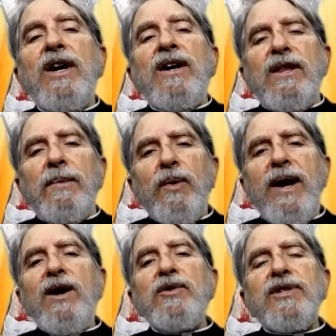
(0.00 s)
the
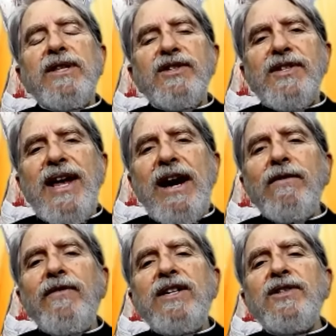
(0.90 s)
prayers, the
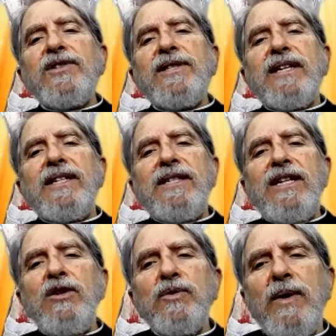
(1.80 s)
sacrifices, the
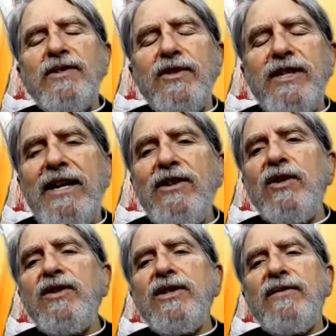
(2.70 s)
continuous
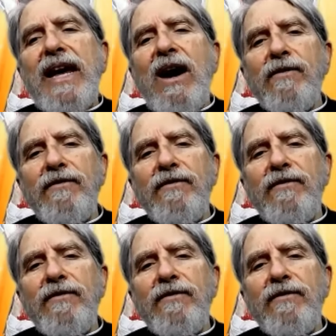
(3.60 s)
recitations of the Our